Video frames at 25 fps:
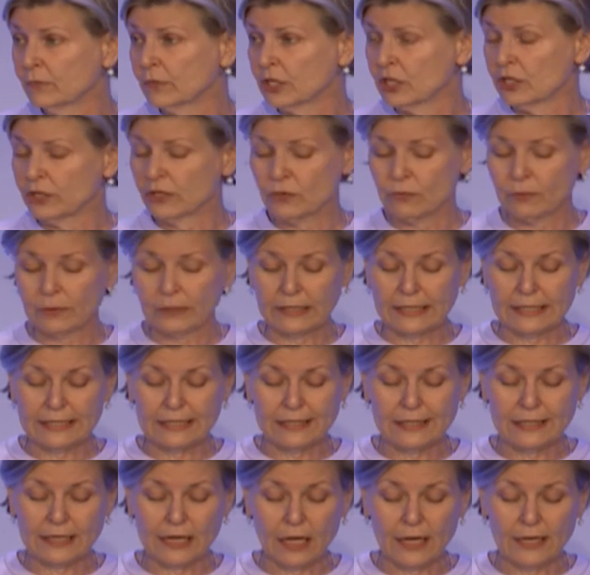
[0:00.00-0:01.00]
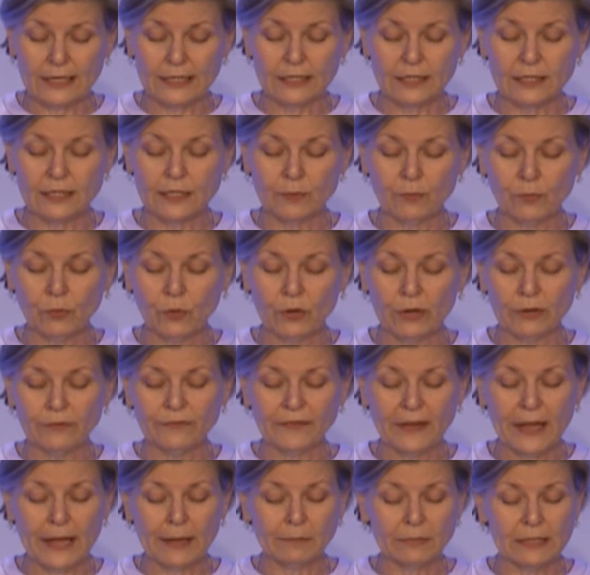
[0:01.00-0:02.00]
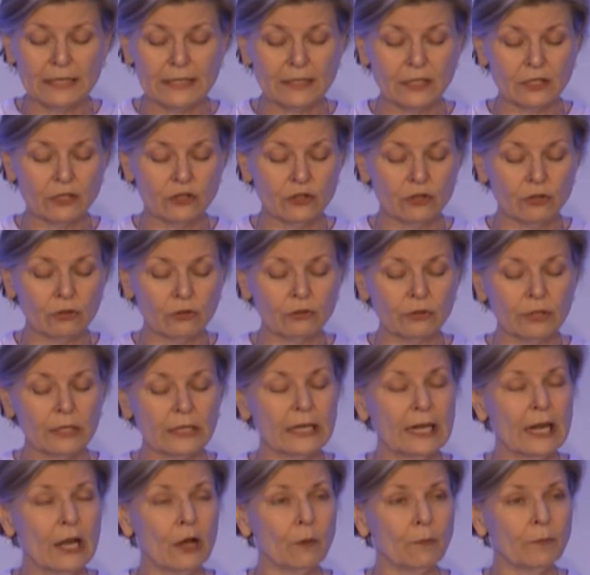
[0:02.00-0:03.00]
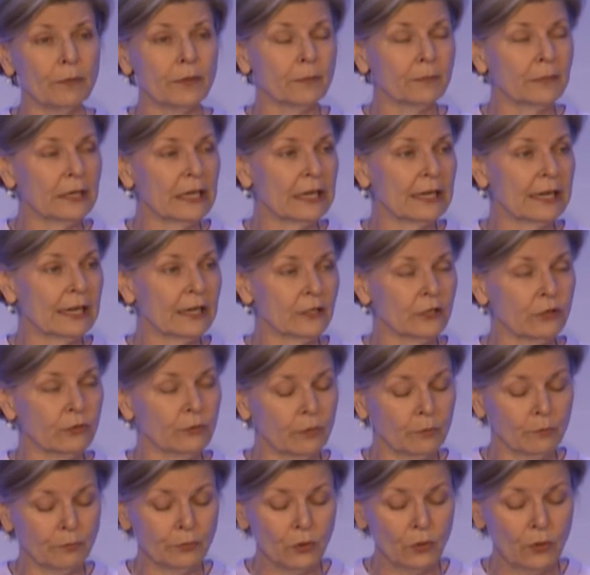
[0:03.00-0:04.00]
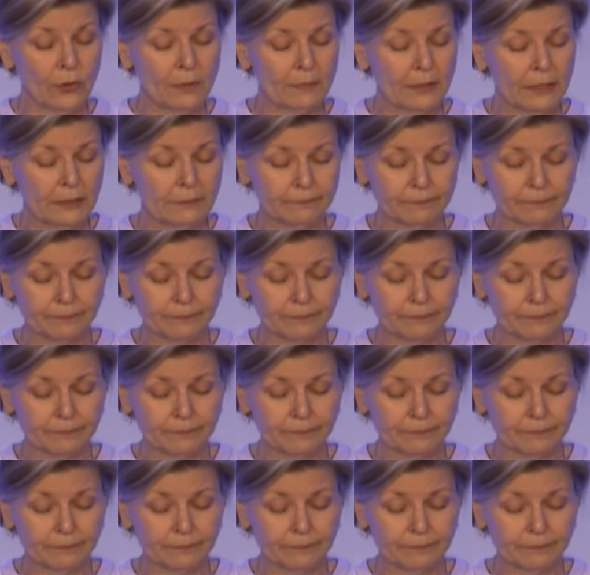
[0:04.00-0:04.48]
which is really designed to support families and children and help them connect to employment.